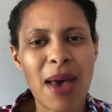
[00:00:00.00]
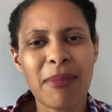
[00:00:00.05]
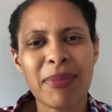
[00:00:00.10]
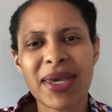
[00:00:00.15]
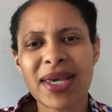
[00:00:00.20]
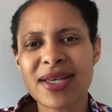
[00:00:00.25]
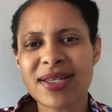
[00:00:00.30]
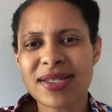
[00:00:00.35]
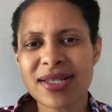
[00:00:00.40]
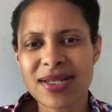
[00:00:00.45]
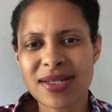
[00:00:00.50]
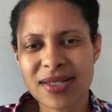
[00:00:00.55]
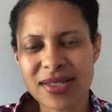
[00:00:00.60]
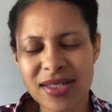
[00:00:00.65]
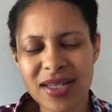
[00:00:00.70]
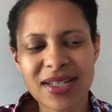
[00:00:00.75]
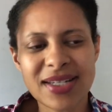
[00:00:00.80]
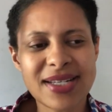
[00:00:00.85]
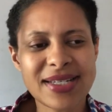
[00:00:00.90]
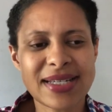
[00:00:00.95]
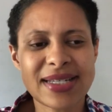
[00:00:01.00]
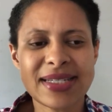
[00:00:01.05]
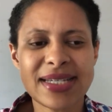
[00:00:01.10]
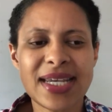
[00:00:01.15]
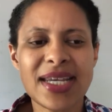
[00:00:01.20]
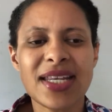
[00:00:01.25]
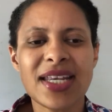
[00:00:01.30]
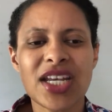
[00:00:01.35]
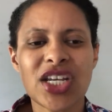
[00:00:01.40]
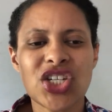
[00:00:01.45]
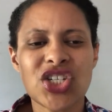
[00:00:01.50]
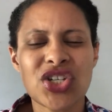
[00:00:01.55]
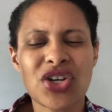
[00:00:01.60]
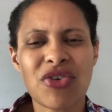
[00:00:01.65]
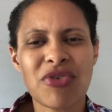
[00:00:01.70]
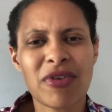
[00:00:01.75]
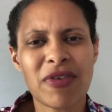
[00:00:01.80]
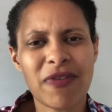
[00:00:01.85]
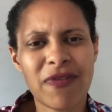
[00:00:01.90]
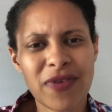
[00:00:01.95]
because his son as a
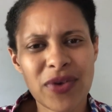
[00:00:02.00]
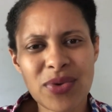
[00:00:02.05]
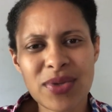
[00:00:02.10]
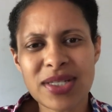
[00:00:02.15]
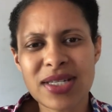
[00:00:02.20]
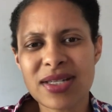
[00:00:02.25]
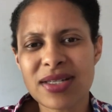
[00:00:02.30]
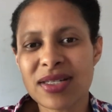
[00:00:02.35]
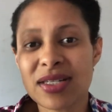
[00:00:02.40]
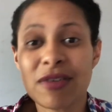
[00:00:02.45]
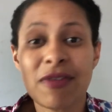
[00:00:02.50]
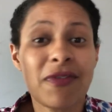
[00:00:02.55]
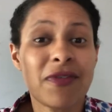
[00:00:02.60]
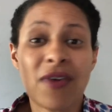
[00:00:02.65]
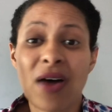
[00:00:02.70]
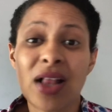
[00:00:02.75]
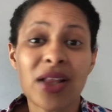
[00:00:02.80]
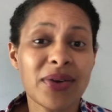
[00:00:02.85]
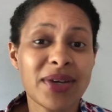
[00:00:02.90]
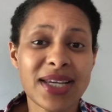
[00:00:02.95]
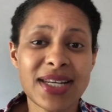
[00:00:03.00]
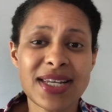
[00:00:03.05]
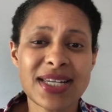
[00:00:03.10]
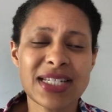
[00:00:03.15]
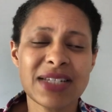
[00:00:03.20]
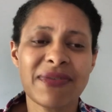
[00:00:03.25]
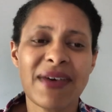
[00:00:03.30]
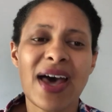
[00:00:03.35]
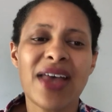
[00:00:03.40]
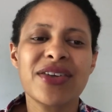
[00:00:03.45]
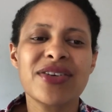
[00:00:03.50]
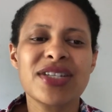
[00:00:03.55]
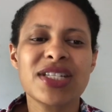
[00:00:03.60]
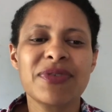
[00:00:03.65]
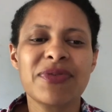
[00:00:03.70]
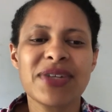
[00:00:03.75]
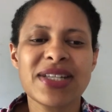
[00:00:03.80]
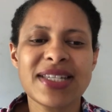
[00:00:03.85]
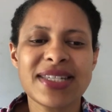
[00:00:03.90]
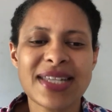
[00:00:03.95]
teenager refuses to follow in his
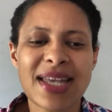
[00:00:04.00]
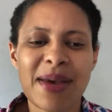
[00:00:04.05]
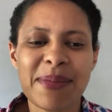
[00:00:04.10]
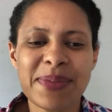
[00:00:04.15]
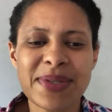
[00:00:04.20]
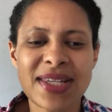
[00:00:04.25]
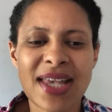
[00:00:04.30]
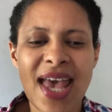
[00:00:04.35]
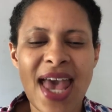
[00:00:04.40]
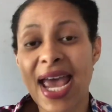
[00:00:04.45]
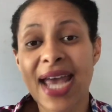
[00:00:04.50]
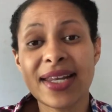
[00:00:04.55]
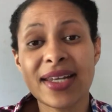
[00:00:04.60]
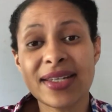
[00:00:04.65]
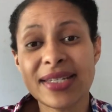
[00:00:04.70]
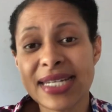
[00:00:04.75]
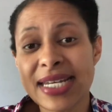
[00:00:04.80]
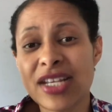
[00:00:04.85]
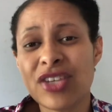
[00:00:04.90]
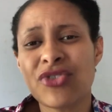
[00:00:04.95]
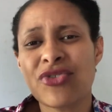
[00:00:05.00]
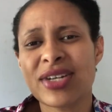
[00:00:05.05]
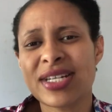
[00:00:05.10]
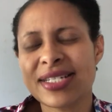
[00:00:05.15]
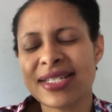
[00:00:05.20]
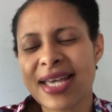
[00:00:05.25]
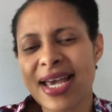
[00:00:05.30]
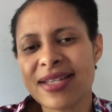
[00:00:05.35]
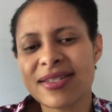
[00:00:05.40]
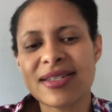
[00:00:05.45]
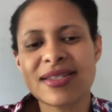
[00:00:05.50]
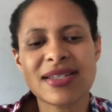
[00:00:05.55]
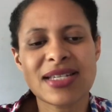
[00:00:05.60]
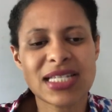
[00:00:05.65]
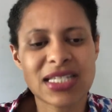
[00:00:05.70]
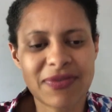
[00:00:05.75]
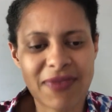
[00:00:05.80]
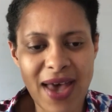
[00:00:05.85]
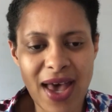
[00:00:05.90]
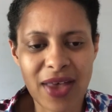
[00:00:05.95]
father's footsteps and indeed criticizes
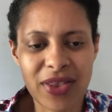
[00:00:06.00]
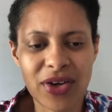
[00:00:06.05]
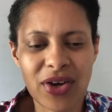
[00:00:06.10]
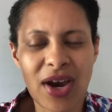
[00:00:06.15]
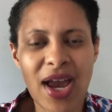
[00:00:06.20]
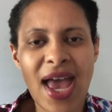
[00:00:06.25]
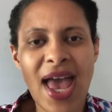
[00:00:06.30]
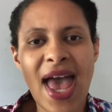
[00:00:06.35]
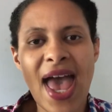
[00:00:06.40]
his father